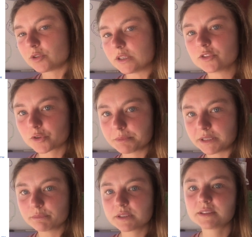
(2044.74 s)
transform an
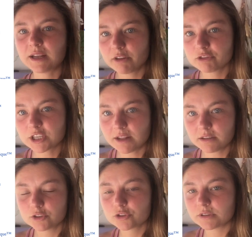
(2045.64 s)
implicit health
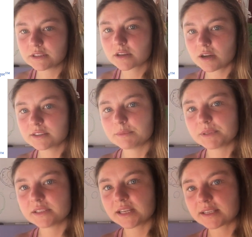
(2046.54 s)
challenge through these concepts
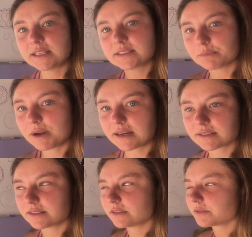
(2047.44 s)
and techniques and
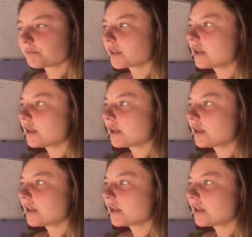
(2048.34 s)
practices.